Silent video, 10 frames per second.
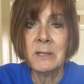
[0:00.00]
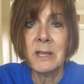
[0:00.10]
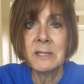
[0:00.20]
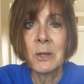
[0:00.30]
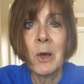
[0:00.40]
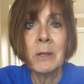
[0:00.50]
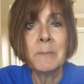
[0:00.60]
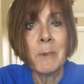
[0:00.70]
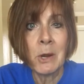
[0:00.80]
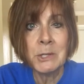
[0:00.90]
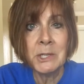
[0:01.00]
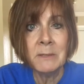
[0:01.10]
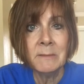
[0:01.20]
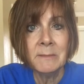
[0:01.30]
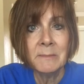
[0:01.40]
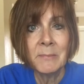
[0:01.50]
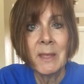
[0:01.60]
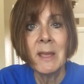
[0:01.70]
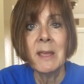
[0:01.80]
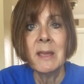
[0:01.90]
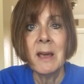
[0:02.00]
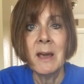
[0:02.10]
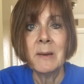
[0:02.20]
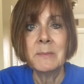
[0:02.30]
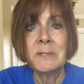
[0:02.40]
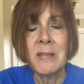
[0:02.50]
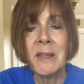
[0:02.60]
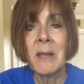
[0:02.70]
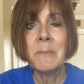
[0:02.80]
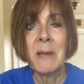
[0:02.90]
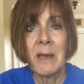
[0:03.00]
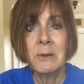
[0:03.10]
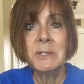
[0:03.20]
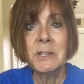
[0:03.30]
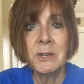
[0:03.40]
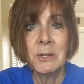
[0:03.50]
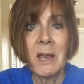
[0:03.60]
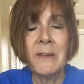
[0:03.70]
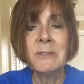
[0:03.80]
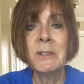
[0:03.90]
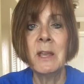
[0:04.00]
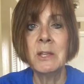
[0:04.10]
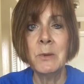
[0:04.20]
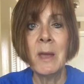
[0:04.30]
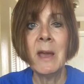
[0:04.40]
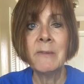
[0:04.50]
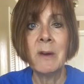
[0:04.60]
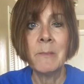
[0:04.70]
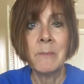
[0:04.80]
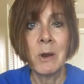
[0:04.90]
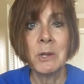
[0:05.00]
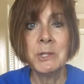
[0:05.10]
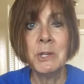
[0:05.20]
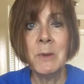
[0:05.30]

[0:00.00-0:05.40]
it's called margin. Setting up boundaries in your life so that you have a margin,